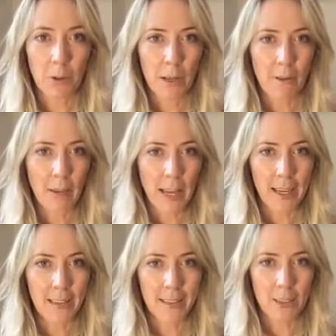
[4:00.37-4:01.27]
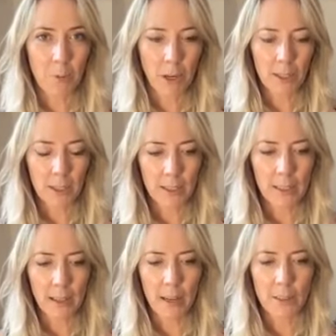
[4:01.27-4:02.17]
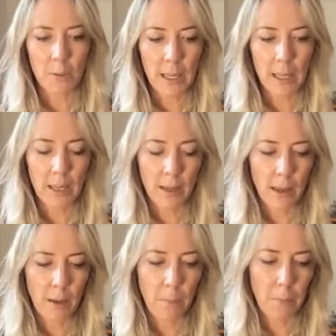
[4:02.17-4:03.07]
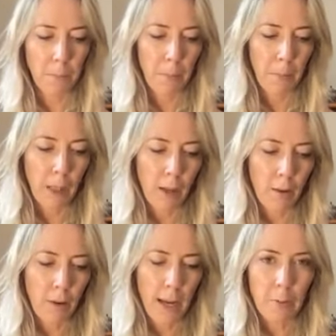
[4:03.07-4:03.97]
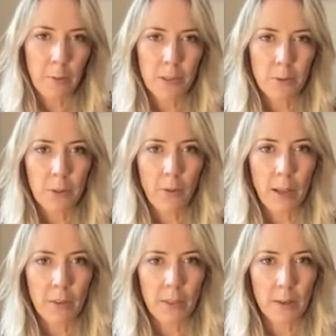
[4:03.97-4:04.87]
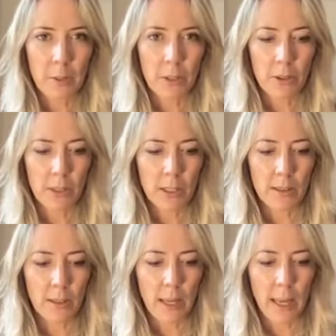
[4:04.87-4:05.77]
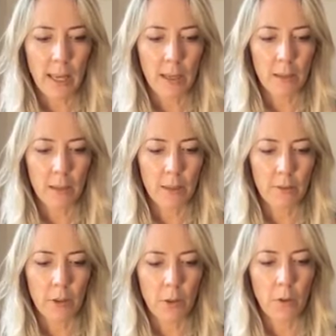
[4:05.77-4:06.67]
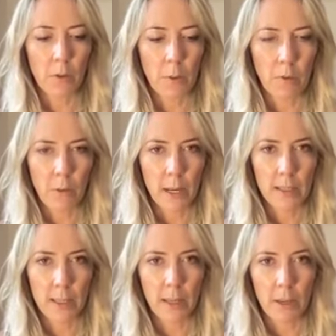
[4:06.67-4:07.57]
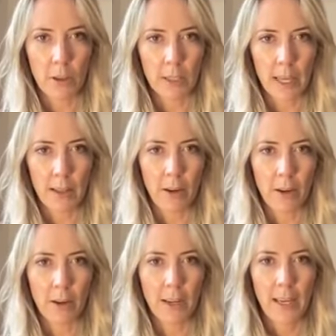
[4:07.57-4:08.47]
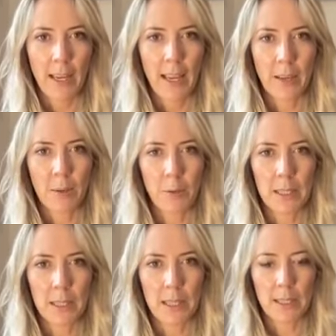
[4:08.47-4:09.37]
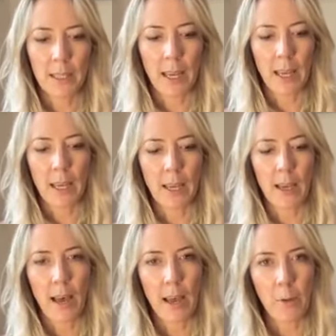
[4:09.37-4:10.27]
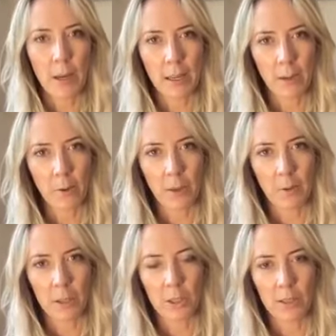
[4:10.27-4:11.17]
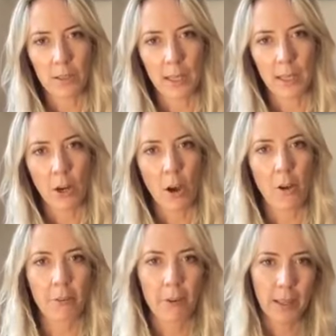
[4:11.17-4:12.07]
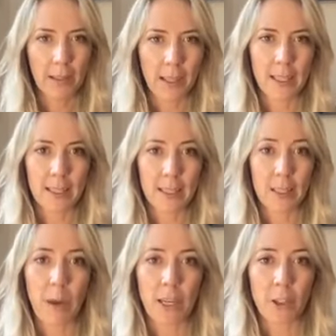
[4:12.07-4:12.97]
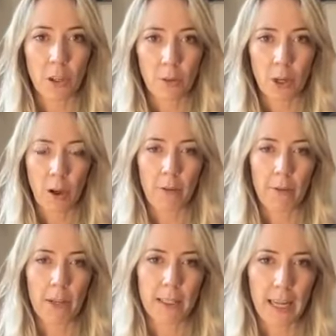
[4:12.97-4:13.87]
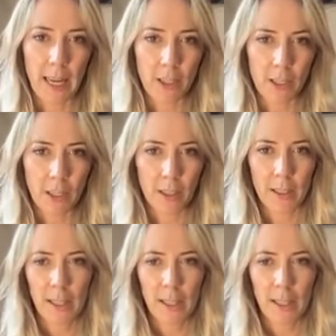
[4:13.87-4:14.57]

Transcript: to evade depression this last week. What happened was, it was around the summer solstice, and a few of my friends and I got together and we did a haiwarikui, which is like an offering, like a dispatcher, an offering to nature.